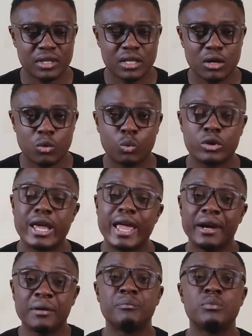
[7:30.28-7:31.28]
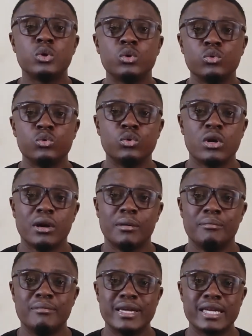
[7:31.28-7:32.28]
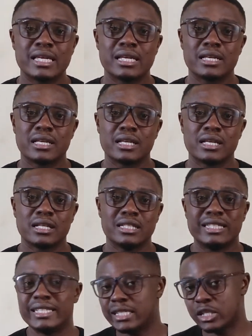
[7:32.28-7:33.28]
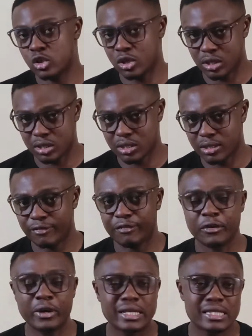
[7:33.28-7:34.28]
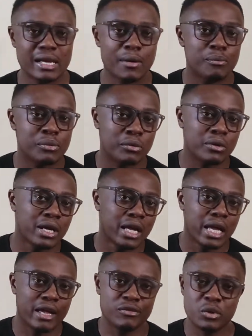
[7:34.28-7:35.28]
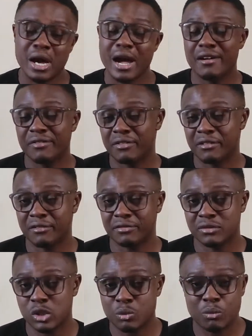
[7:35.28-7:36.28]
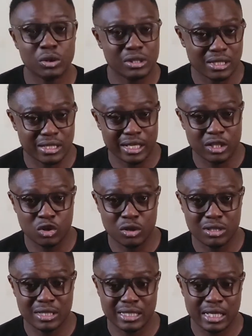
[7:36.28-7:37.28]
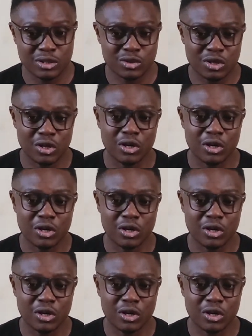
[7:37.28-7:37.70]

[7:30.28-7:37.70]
would help you make decisions. For example, if you have a smoke detection sensor,